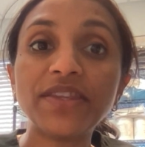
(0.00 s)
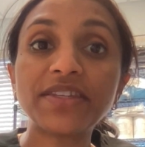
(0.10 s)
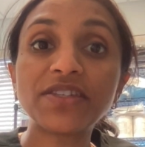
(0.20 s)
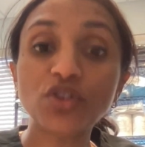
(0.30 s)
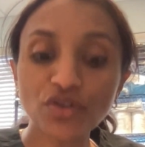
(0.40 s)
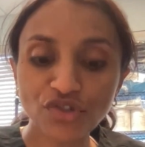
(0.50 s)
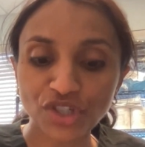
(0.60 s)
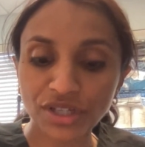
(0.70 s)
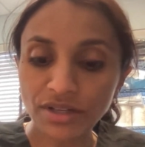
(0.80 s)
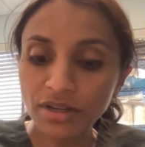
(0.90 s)
the
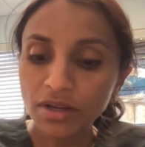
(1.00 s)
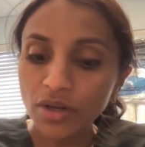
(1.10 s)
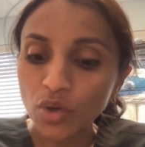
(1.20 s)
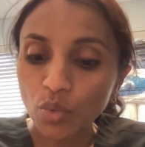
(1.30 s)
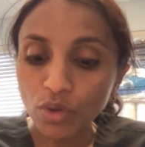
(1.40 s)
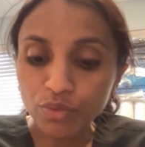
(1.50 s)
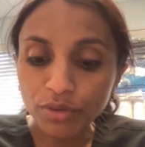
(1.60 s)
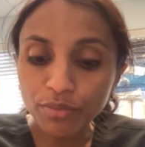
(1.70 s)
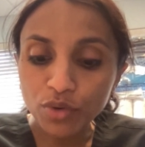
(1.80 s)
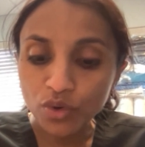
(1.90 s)
surgeon will
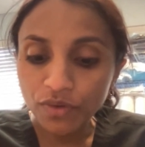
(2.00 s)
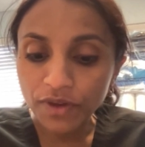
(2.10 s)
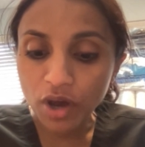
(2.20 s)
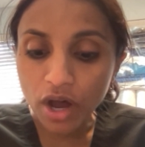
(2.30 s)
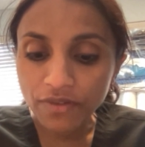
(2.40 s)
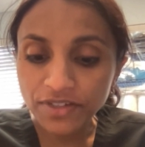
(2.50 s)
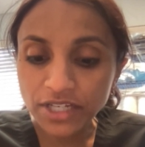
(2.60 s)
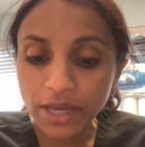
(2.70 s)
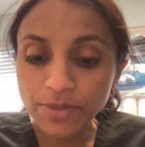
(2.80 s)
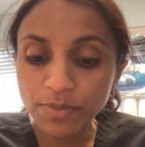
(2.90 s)
remove
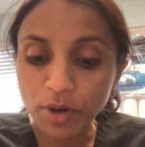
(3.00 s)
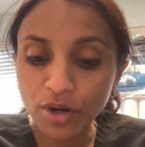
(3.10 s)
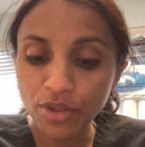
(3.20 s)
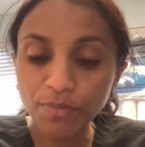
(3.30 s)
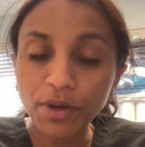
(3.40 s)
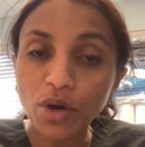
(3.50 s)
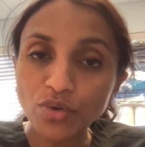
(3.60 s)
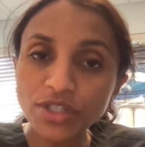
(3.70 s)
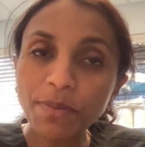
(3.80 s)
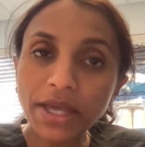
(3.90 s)
oftentimes part of the
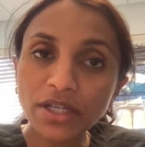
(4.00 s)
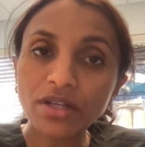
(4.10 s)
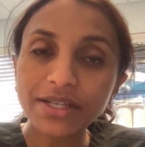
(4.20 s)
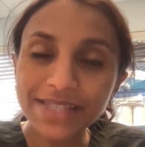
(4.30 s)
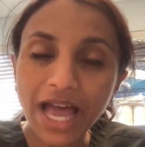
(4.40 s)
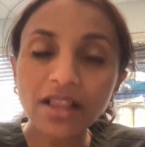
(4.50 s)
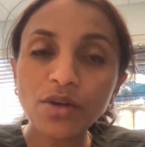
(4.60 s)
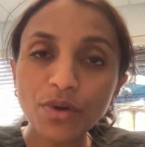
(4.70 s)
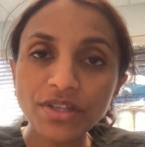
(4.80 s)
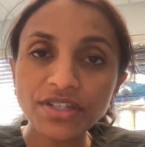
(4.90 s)
bone, depending on exactly
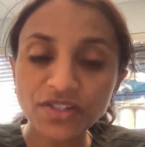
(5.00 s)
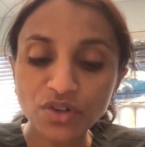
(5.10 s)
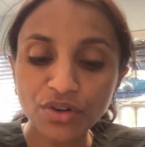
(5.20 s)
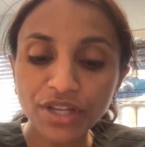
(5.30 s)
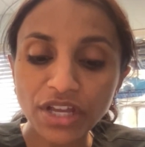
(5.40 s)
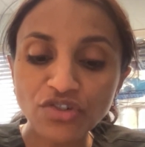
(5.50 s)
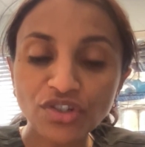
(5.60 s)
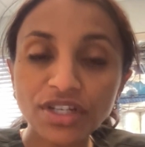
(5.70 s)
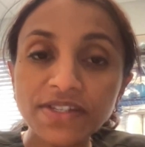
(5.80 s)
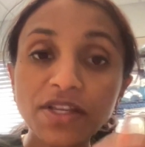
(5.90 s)
where the disc
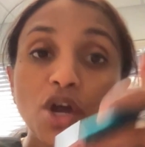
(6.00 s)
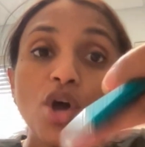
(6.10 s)
herniation is,